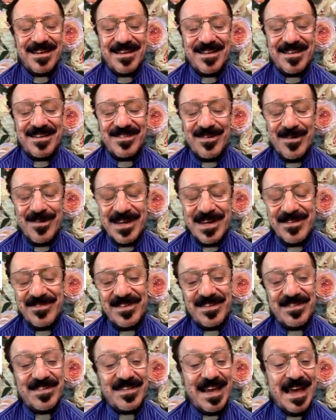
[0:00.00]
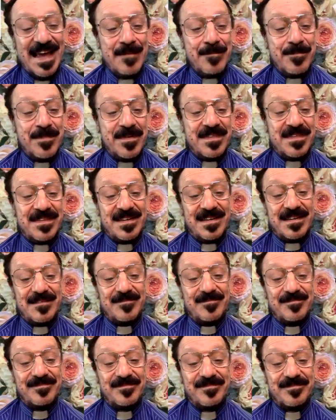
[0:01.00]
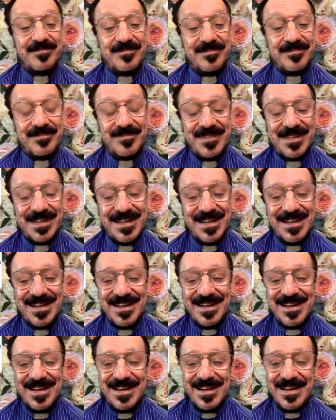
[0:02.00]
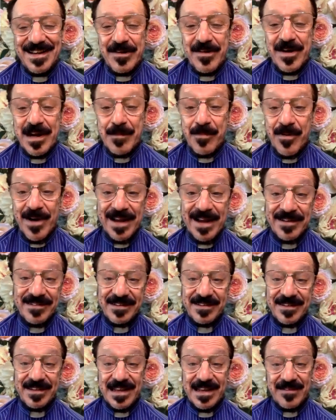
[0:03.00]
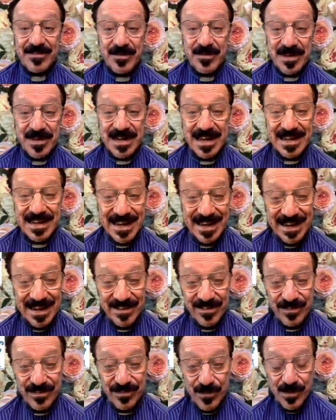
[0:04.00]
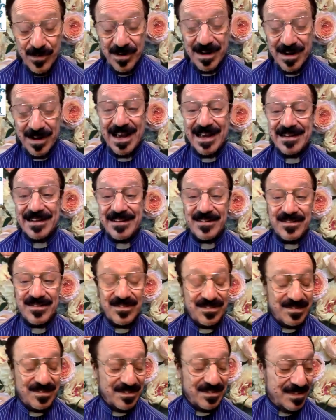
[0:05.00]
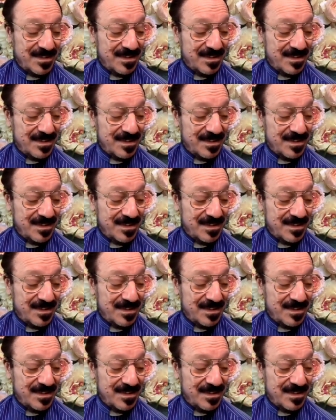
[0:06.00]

So it gives us empathy. You know, on a practical level, when I asked for guidance